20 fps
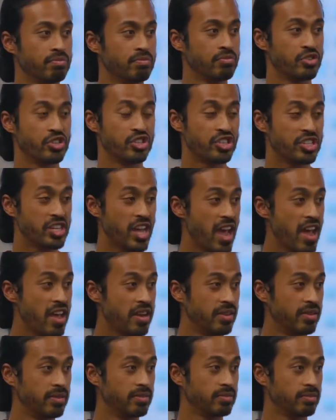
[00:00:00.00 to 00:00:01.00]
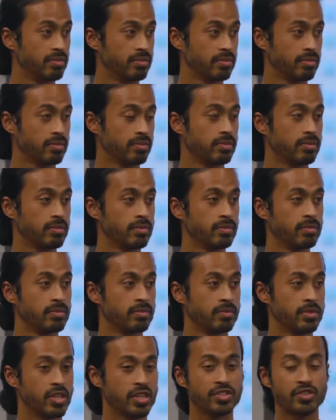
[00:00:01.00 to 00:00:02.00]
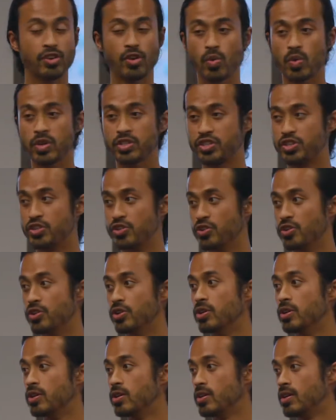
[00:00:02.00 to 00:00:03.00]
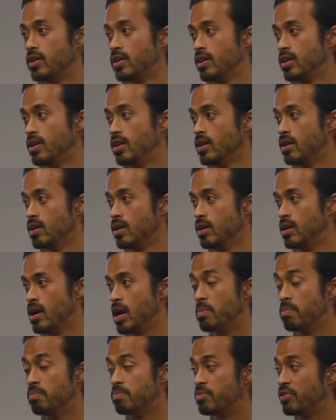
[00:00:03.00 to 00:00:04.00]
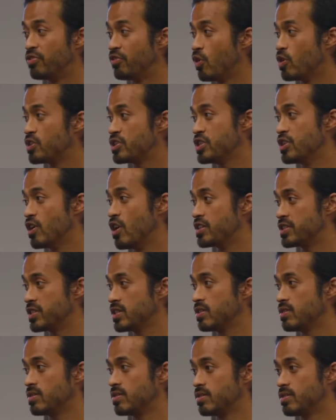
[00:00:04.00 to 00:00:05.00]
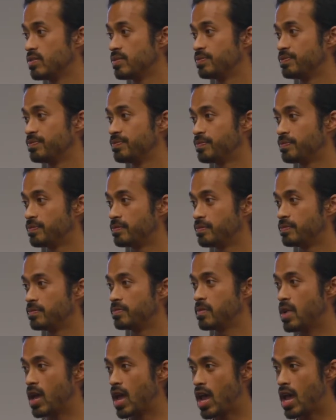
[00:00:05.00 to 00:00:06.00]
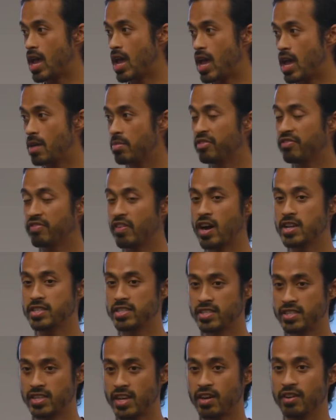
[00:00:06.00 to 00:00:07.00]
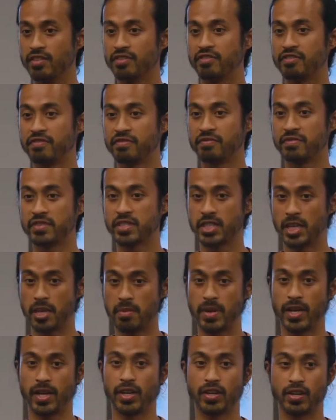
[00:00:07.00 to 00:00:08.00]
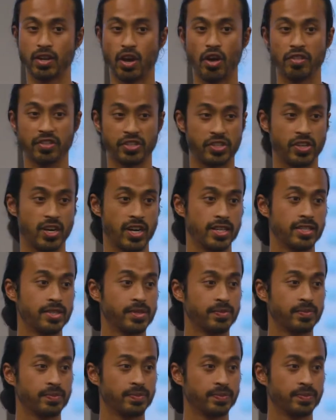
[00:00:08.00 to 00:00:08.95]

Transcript: She's scared, doesn't know what to do, and before she knows it, Emma finds herself sleeping on the streets.